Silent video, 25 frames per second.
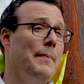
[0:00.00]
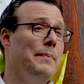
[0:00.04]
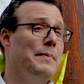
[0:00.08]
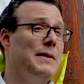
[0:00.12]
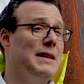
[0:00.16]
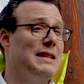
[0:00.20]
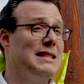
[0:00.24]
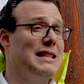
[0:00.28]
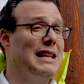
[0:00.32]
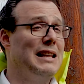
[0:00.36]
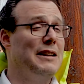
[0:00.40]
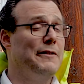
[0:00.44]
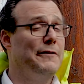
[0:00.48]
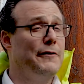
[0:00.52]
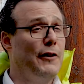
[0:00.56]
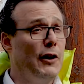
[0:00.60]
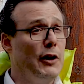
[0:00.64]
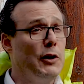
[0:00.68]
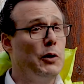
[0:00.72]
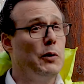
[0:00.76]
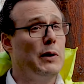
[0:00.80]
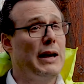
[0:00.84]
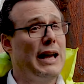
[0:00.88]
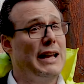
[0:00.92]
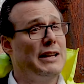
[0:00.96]
There's then a
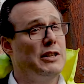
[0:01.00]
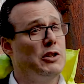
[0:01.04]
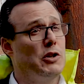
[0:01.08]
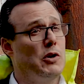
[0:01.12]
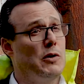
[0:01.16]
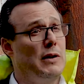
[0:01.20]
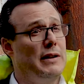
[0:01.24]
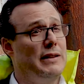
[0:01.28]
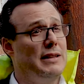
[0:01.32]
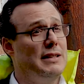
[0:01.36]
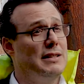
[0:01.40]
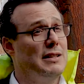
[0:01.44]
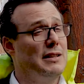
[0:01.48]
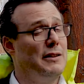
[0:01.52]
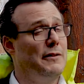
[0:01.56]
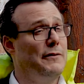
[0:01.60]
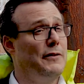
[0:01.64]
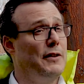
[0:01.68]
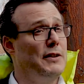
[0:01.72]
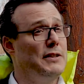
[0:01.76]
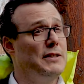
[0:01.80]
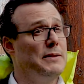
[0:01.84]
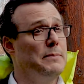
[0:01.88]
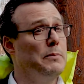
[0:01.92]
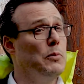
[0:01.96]
final category that's going
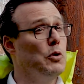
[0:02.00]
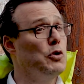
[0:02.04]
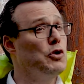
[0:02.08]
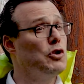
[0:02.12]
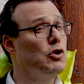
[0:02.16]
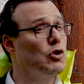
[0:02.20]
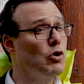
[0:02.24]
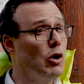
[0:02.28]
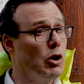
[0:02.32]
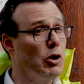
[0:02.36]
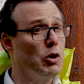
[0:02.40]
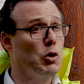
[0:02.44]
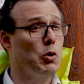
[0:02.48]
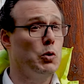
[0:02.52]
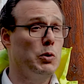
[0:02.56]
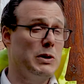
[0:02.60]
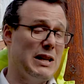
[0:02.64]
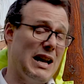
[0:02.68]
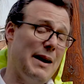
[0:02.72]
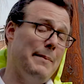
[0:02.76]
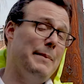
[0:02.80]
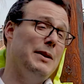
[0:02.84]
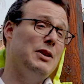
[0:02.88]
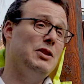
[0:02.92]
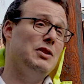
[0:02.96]
to find some more structural
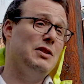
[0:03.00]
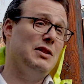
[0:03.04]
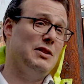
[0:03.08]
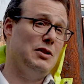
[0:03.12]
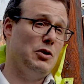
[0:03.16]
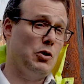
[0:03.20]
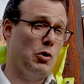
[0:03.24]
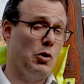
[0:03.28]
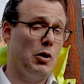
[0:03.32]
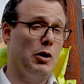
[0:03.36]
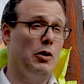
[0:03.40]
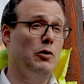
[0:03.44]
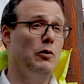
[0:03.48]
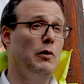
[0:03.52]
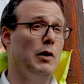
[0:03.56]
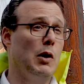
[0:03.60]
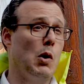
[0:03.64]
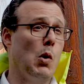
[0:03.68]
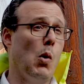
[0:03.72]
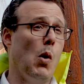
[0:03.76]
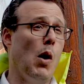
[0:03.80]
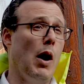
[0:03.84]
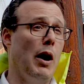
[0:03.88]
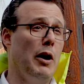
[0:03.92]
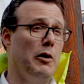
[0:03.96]
damage that's going to
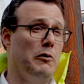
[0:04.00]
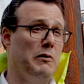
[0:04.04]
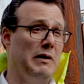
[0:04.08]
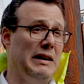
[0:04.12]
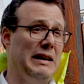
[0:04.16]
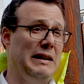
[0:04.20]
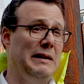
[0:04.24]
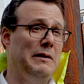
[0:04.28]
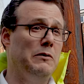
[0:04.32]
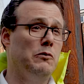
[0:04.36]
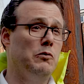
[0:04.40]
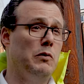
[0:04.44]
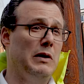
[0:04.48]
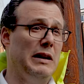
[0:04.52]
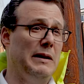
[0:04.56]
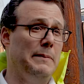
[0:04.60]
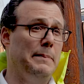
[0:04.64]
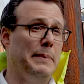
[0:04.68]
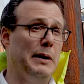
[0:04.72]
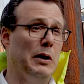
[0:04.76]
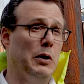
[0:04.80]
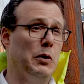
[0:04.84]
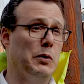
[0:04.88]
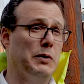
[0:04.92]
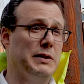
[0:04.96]
require re
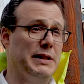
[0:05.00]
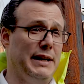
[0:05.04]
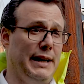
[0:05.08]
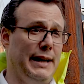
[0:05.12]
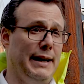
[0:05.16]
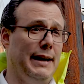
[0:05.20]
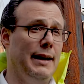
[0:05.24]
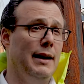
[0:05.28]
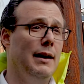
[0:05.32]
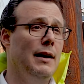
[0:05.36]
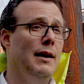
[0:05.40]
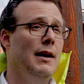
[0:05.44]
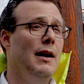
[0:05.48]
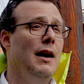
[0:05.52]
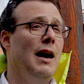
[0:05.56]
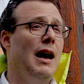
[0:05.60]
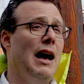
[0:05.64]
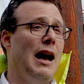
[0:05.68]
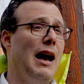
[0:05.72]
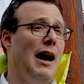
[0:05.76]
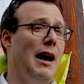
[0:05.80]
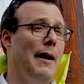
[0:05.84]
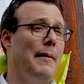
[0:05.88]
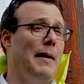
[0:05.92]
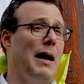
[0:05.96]
rebuilding.
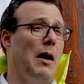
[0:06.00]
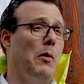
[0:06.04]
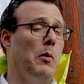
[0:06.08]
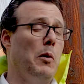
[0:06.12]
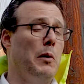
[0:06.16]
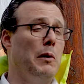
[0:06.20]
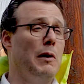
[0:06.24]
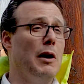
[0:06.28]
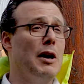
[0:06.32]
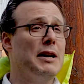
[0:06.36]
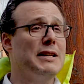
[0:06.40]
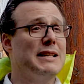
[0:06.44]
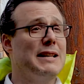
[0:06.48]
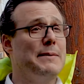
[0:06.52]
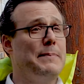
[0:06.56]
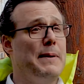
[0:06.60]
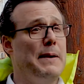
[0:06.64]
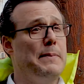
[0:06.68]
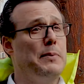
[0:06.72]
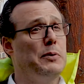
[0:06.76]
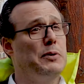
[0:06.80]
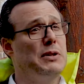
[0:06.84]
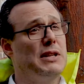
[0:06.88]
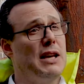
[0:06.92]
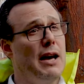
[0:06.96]
Uh, and we're asking
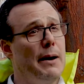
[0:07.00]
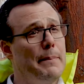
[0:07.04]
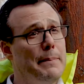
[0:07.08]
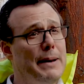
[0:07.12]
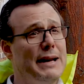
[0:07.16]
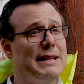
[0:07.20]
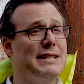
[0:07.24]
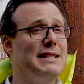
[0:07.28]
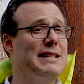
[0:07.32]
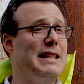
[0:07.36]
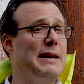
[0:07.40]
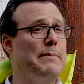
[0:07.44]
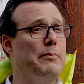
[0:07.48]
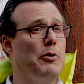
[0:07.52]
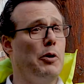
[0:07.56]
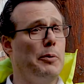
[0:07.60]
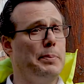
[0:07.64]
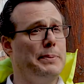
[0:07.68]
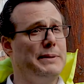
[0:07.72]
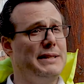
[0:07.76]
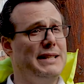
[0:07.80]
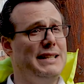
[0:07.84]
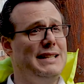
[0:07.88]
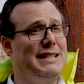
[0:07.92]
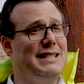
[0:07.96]
people to come back to their
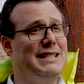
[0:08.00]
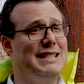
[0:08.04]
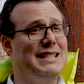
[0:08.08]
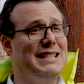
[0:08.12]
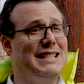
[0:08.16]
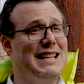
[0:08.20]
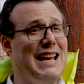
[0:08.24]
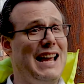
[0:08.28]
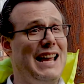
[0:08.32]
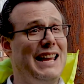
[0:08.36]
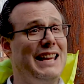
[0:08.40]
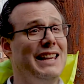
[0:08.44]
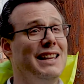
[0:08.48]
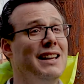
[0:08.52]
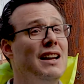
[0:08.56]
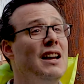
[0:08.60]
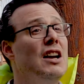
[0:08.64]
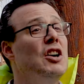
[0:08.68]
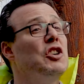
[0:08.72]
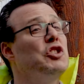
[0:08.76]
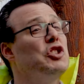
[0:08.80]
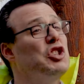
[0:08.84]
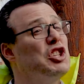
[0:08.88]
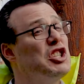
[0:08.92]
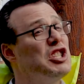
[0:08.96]
properties today
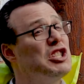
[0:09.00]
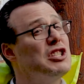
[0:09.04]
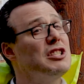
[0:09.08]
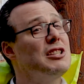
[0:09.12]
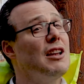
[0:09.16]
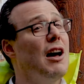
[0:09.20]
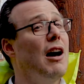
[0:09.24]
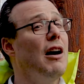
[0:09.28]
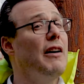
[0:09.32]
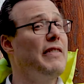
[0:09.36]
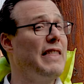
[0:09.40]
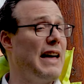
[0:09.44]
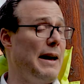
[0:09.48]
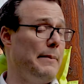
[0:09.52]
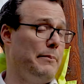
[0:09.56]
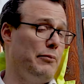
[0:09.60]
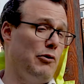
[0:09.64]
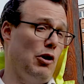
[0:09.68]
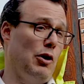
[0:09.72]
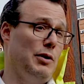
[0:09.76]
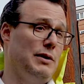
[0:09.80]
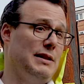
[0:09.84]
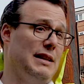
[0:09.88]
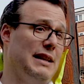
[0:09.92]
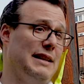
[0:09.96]
to start that
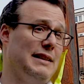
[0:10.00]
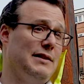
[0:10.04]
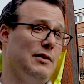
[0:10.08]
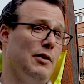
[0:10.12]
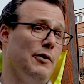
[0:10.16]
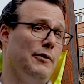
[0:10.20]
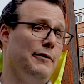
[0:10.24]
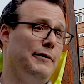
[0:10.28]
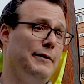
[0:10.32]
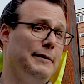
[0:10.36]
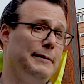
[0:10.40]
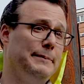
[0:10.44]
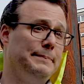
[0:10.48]
process off.